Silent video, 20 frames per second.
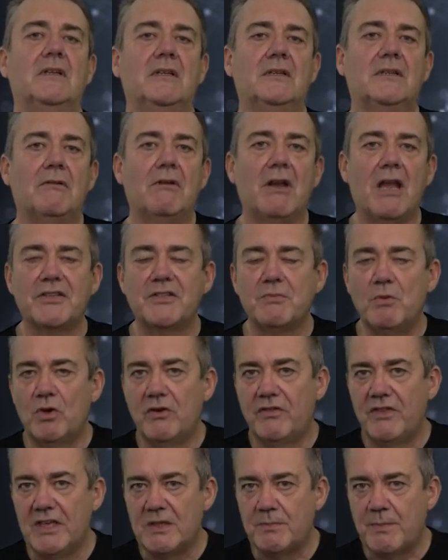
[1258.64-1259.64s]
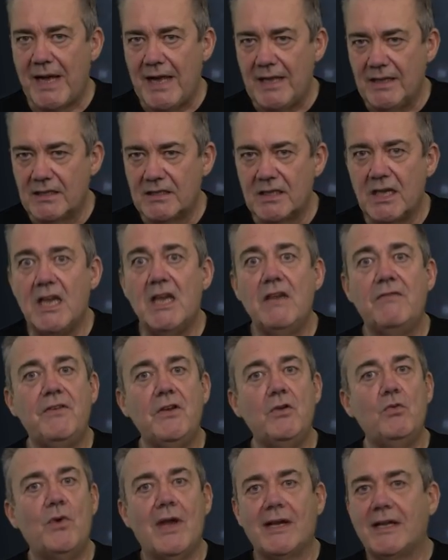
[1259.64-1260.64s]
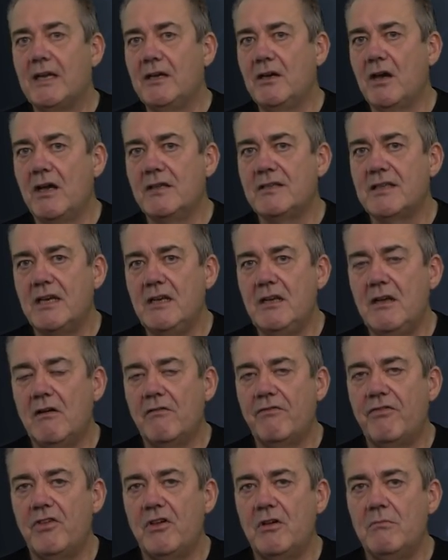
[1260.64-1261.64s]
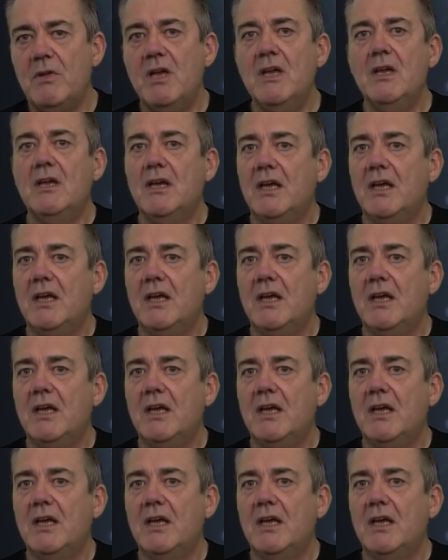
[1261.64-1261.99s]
There are lots more of these patterns. If you recognize any of them,